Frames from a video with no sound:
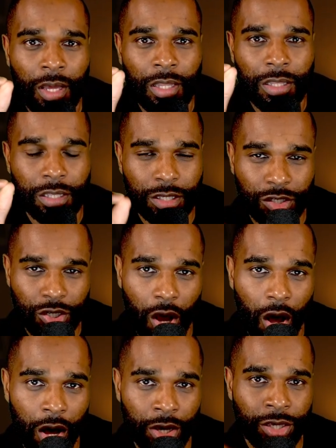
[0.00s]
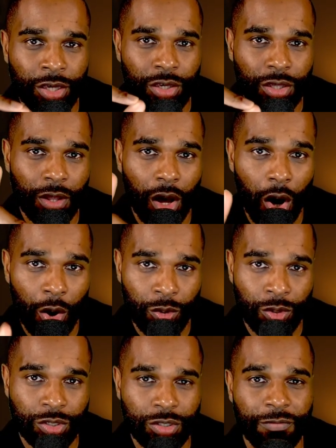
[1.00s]
that the Thai
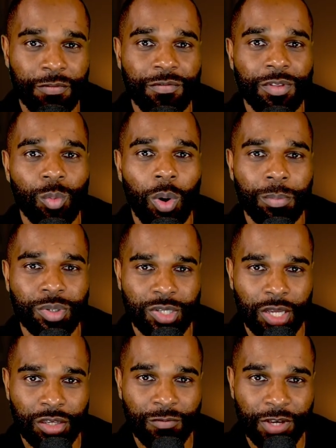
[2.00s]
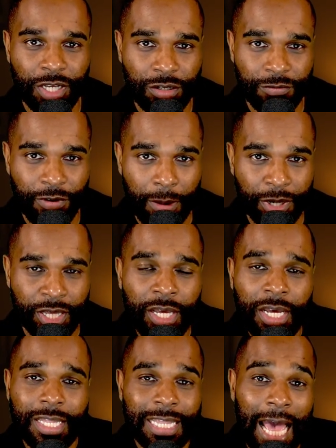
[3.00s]
owners, the 51% Yoovidhya family,
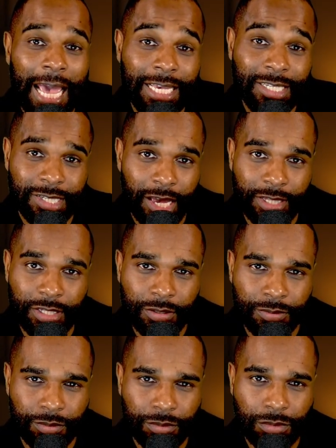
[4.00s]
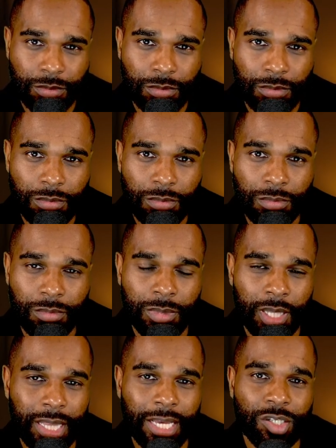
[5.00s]
they said
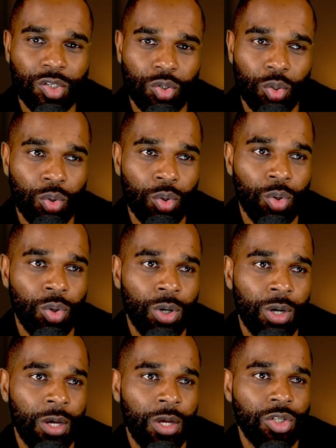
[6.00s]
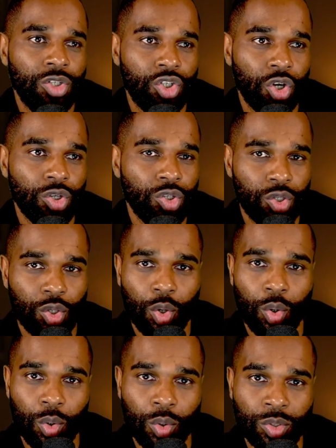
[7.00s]
that they saw just
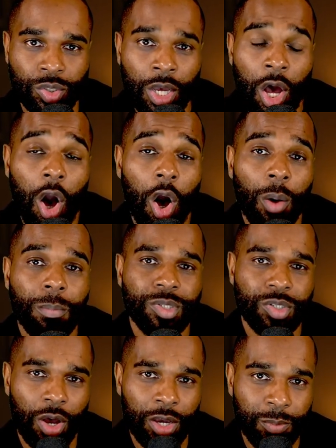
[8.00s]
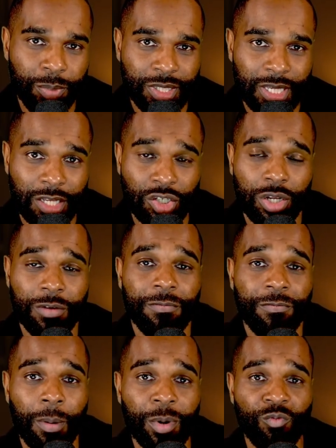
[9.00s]
cause upside potentially
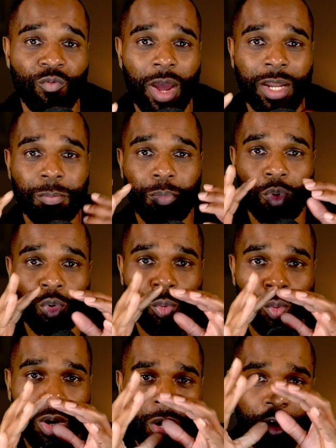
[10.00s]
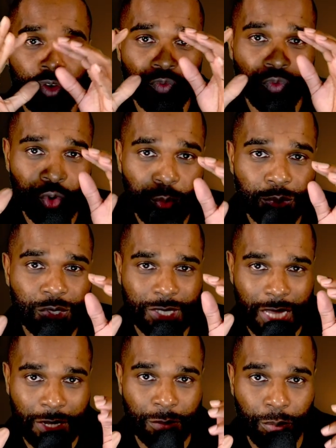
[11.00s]
from a Red Bull group
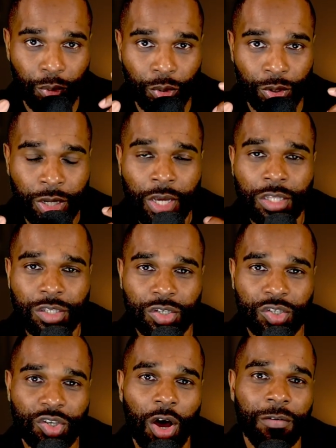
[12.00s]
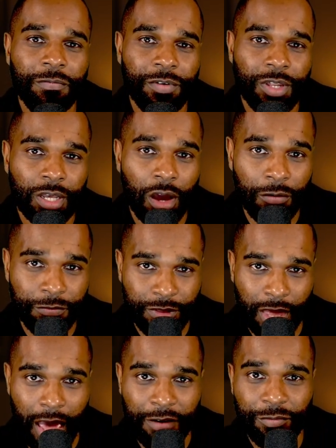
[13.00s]
standpoint to siphoning off
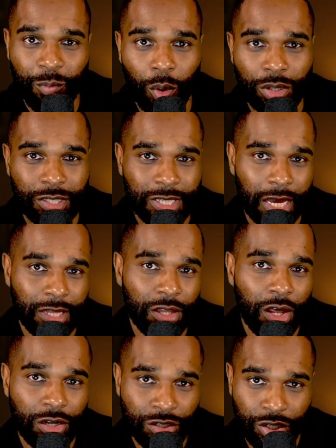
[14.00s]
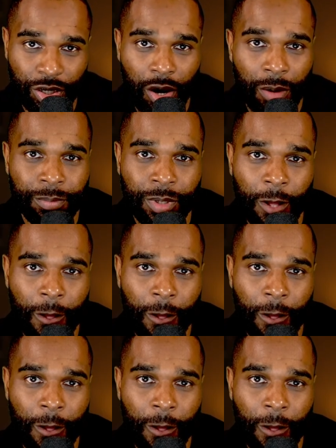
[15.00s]
the F1 technology arm.